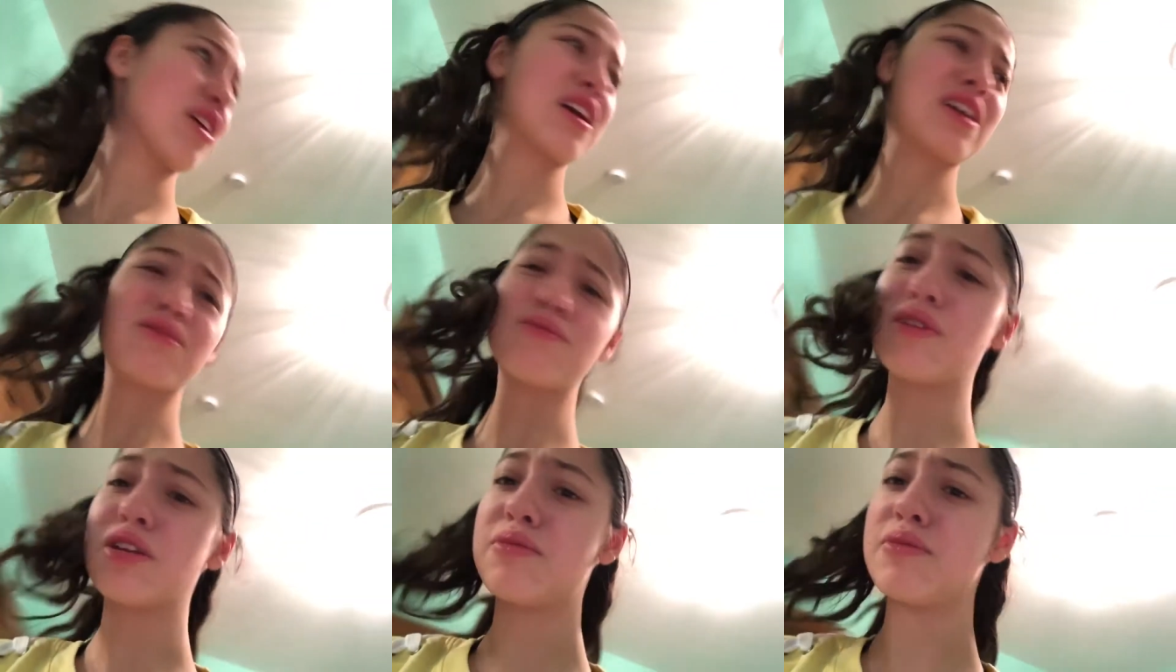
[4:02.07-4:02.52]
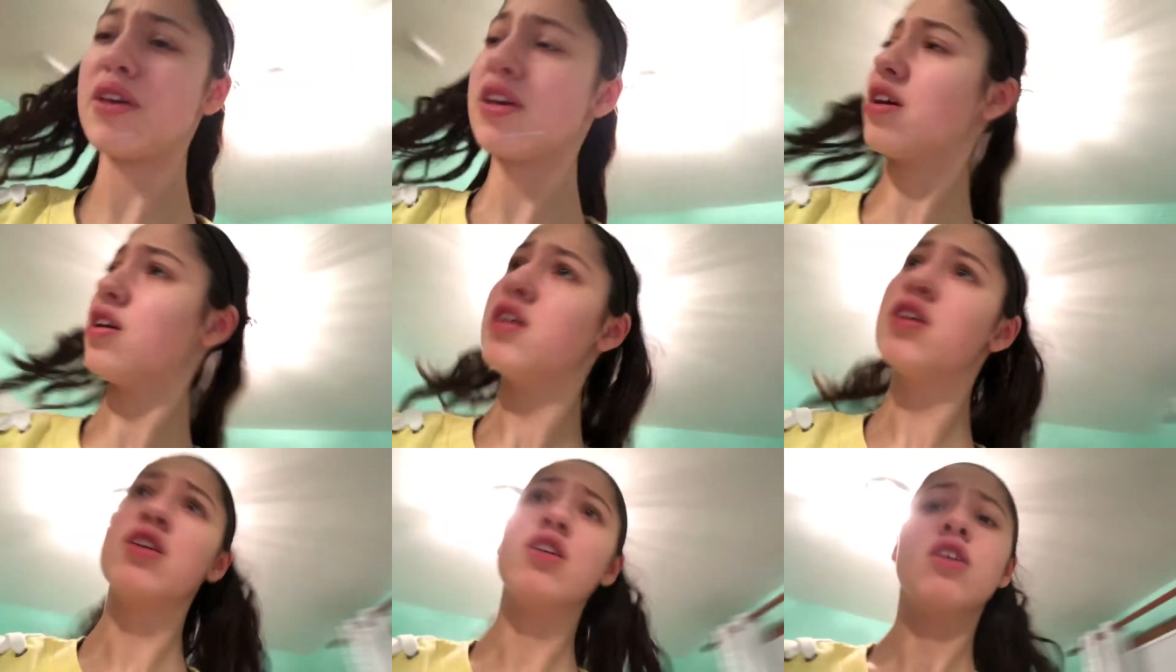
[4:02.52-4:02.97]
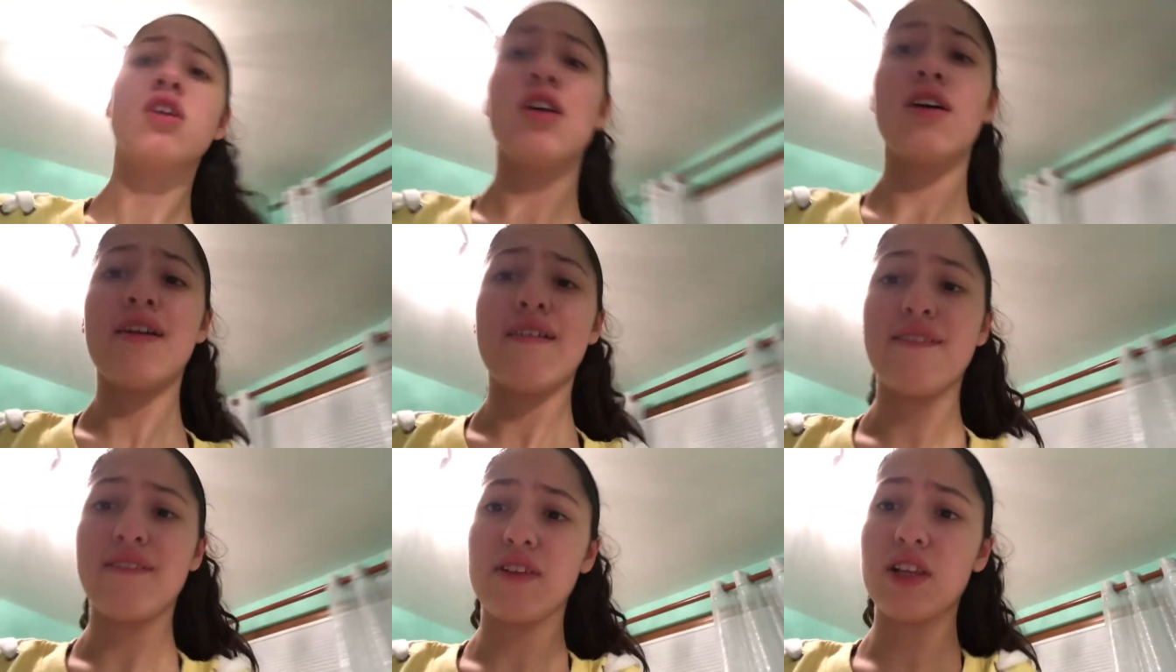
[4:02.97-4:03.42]
think I'm gonna be
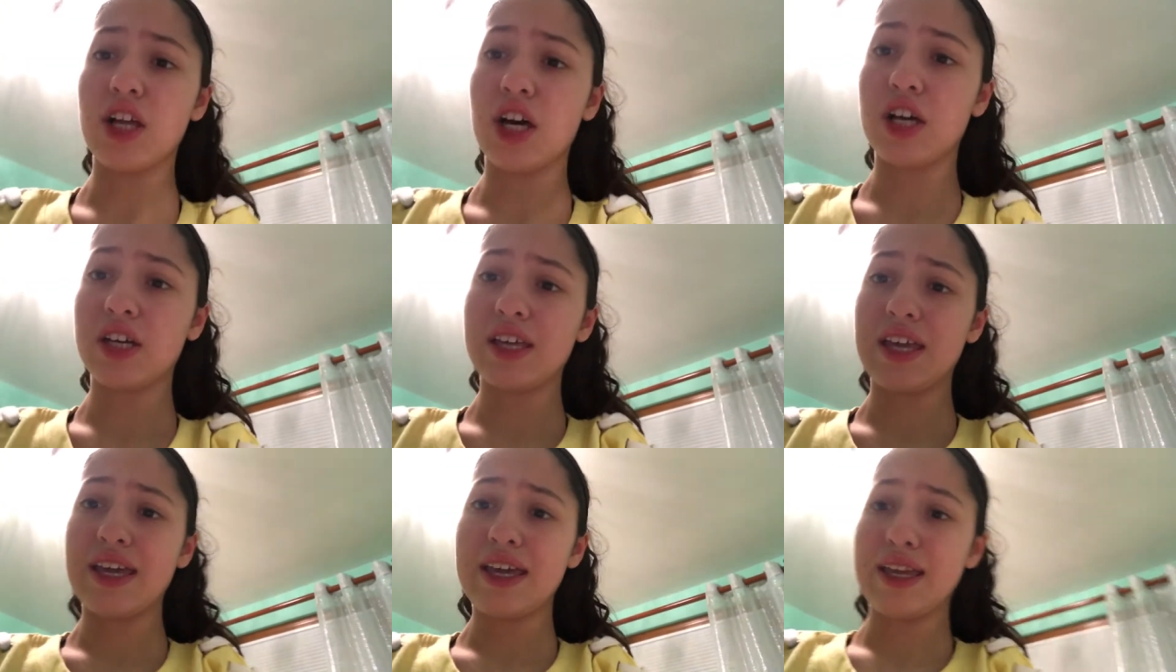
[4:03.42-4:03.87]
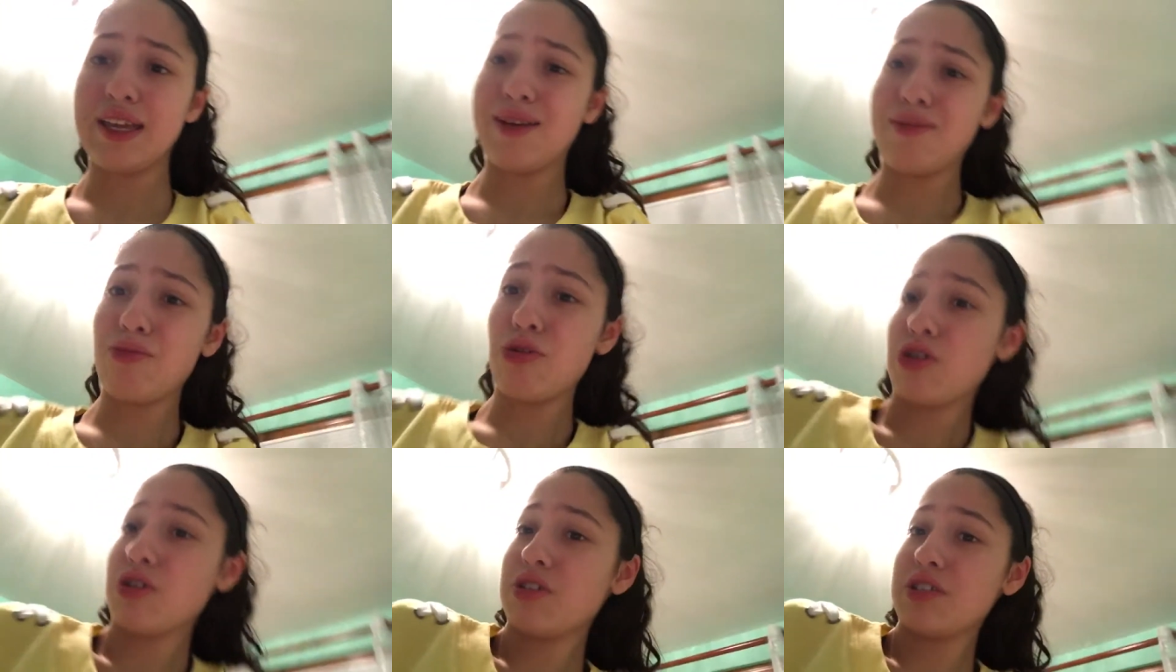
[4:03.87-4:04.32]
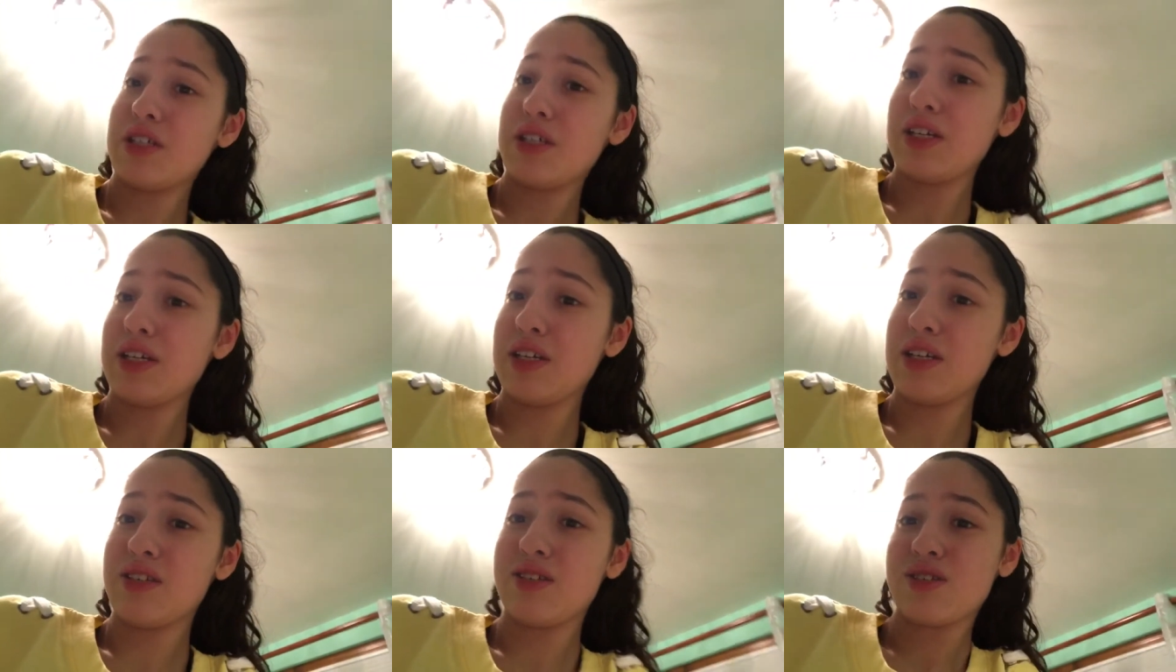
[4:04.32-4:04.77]
vlogging anymore
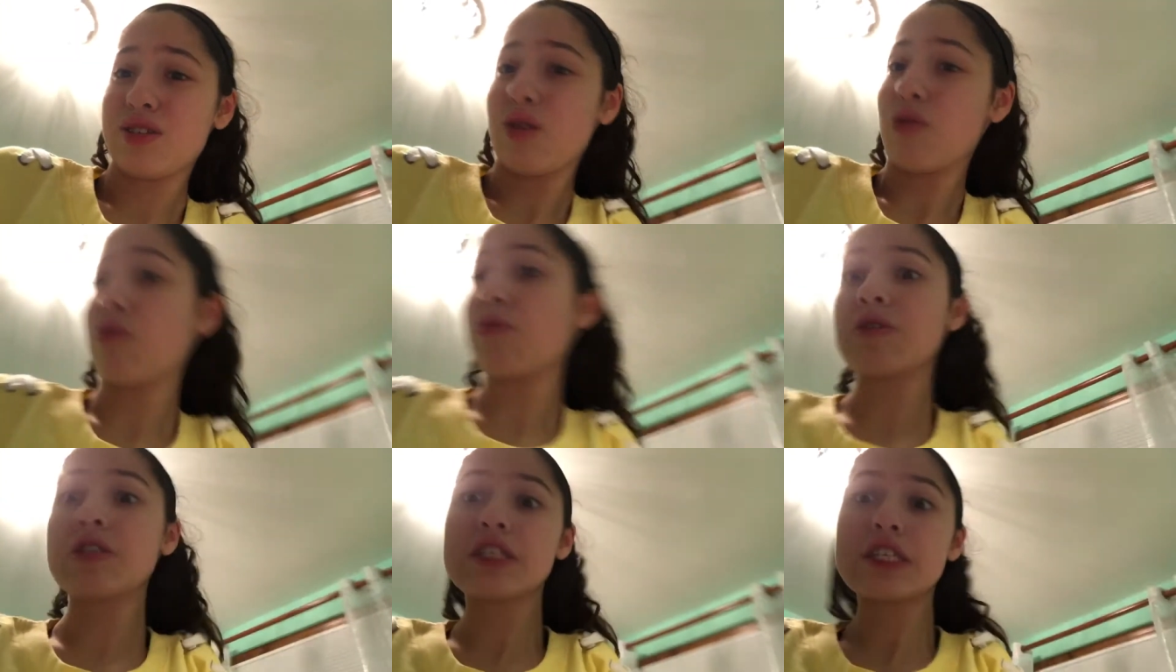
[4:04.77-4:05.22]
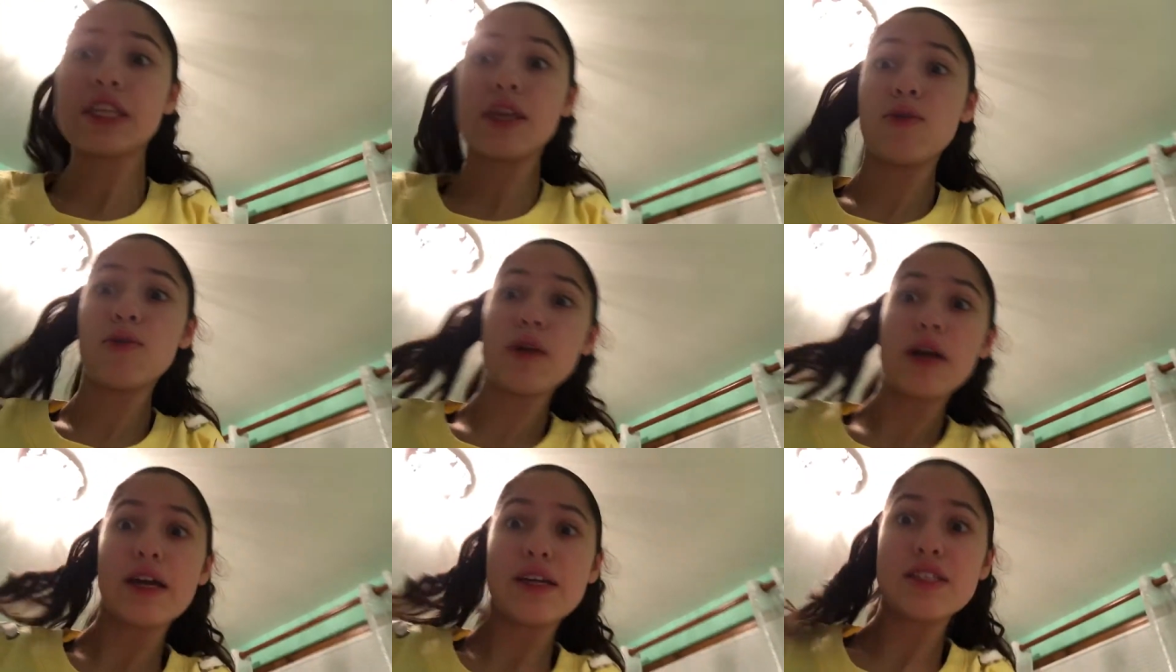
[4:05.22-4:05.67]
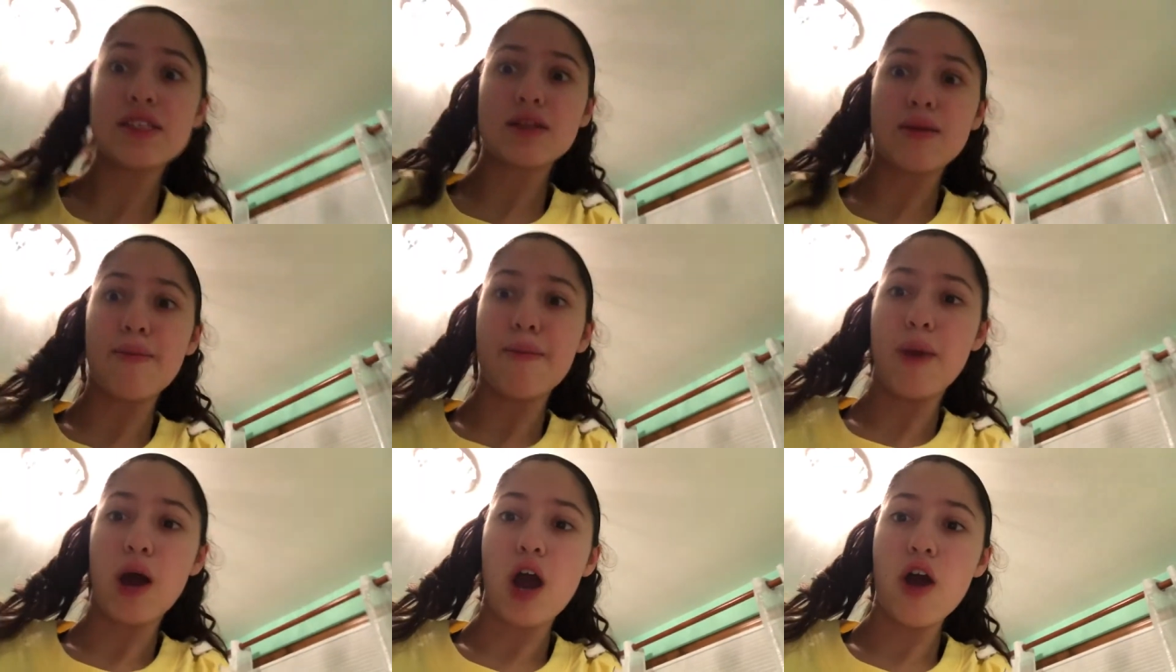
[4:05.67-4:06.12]
tonight so see you guys
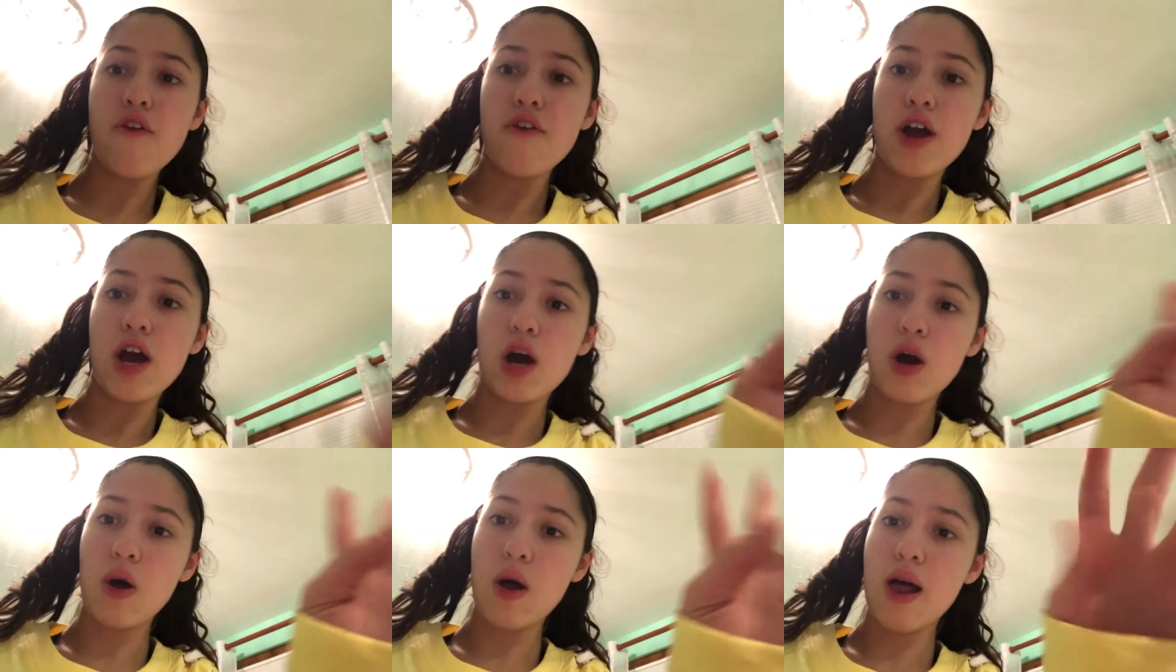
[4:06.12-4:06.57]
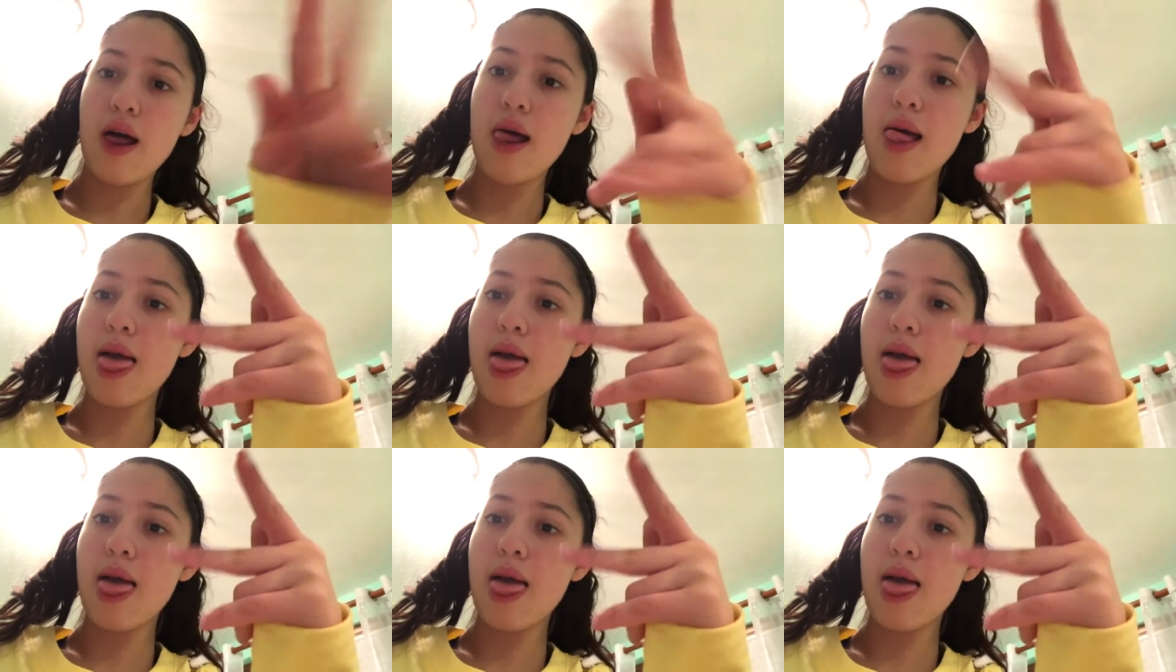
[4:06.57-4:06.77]
tomorrow